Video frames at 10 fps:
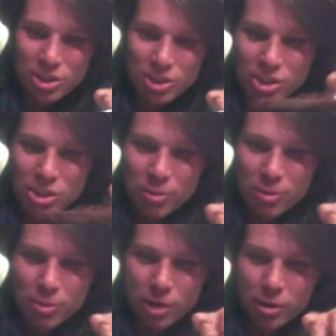the top of the
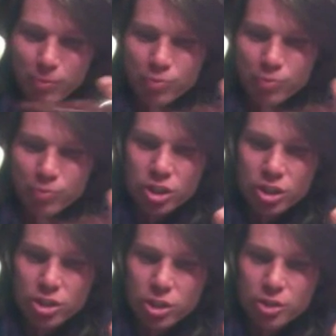mountain, because I
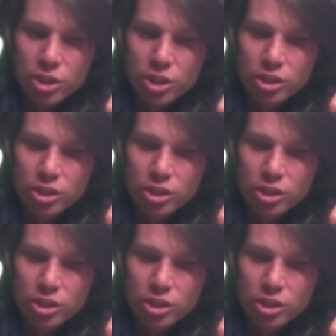mean it's